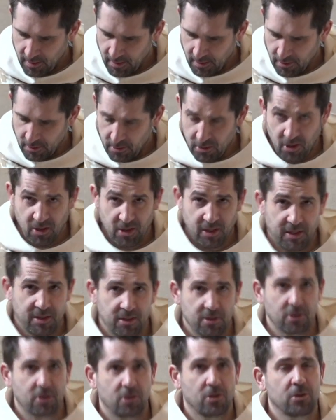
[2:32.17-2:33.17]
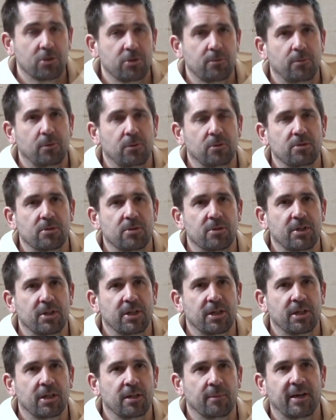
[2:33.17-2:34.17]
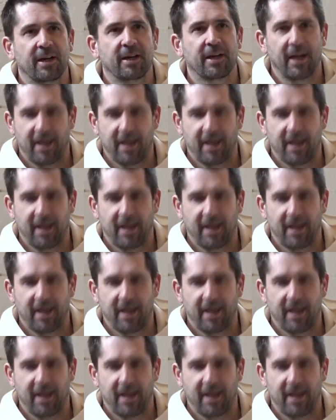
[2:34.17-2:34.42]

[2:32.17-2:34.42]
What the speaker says: Turning then to the Gospels and thinking about